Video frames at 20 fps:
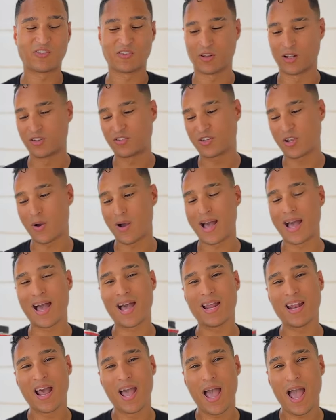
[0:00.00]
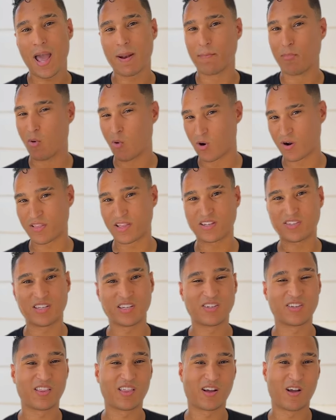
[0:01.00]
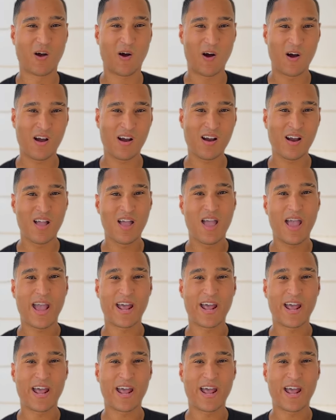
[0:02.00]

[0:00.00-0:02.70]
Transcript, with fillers: So let's go ahead and pour this into the car